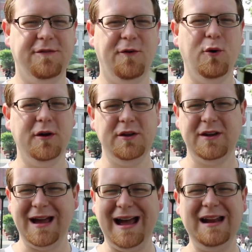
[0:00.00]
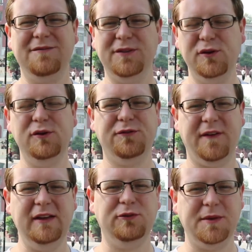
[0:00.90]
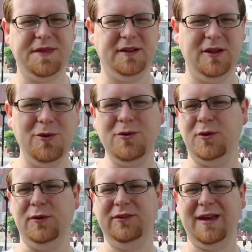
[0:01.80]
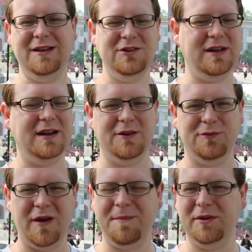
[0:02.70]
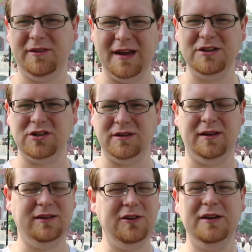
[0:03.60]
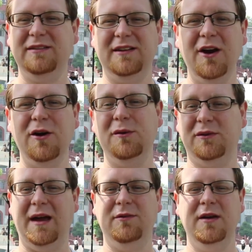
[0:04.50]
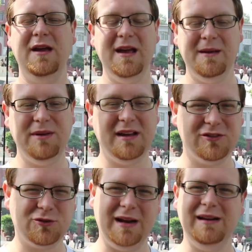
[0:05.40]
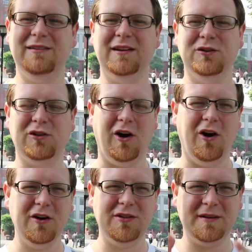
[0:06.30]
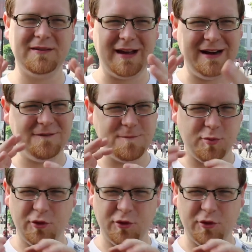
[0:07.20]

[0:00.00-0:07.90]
Four, you kind of lose face with the locals and you get a reputation. You get stereotyped. because training centers are the kind of